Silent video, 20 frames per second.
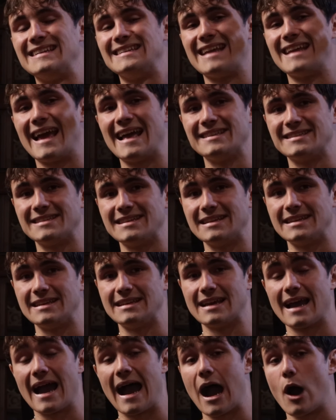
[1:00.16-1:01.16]

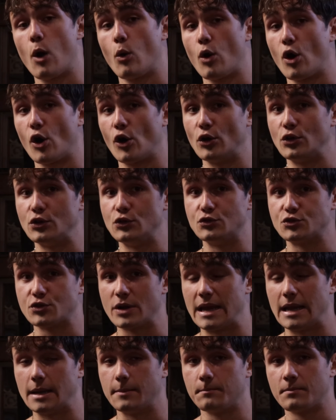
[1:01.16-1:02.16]
intensity, how hard you
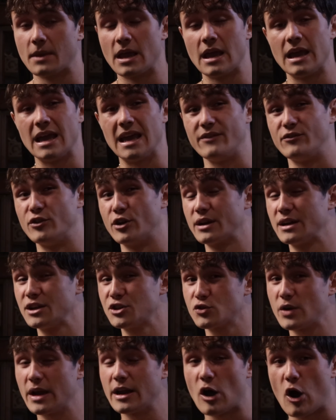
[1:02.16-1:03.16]
train. If you're gonna
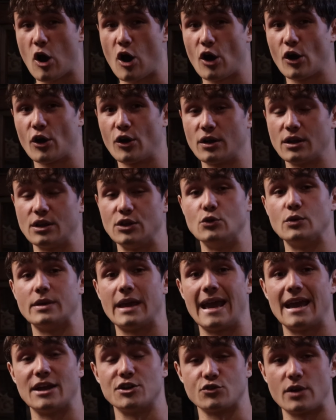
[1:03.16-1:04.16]
train hard, you
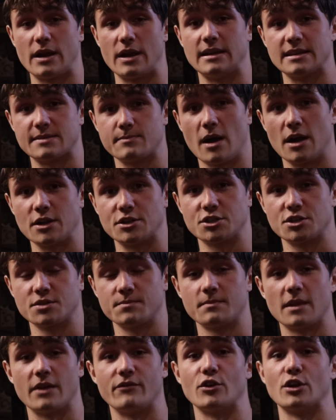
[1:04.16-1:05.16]
can't train as
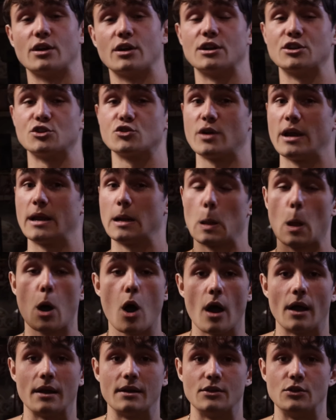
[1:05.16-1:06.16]
much. If you're gonna train a
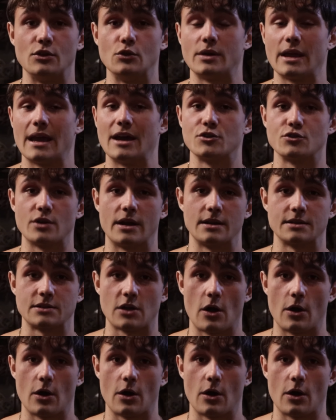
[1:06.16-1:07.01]
lot, you can't train as